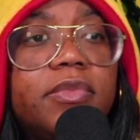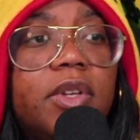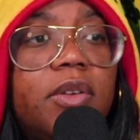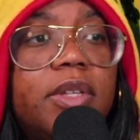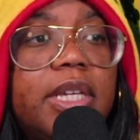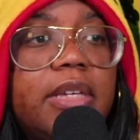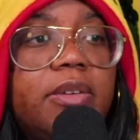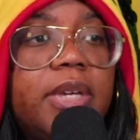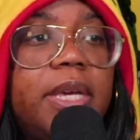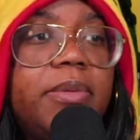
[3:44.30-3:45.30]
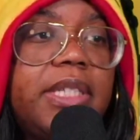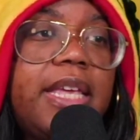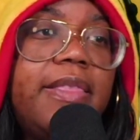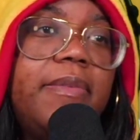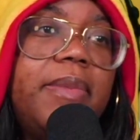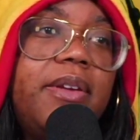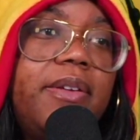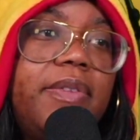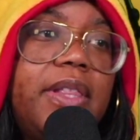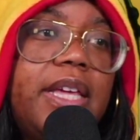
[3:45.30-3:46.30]
No, he was in the middle
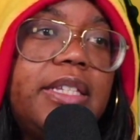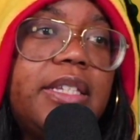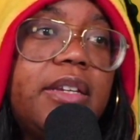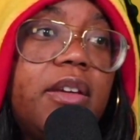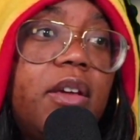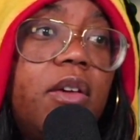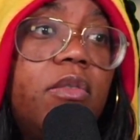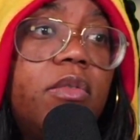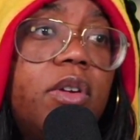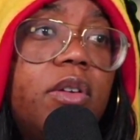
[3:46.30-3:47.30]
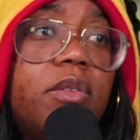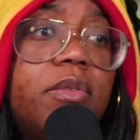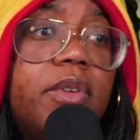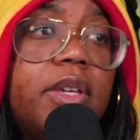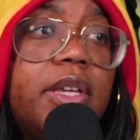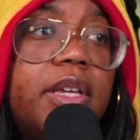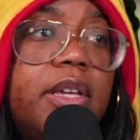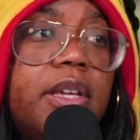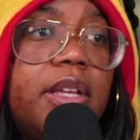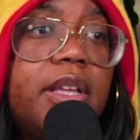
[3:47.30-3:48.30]
of a lesson. Oh, no.
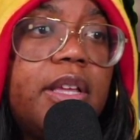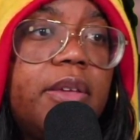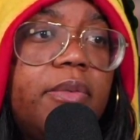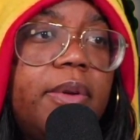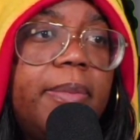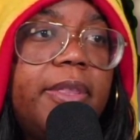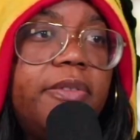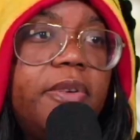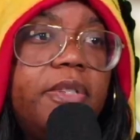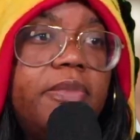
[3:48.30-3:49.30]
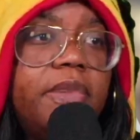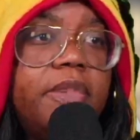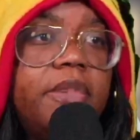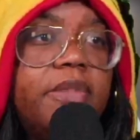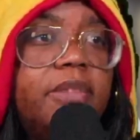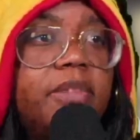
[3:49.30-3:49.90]
What about the force field?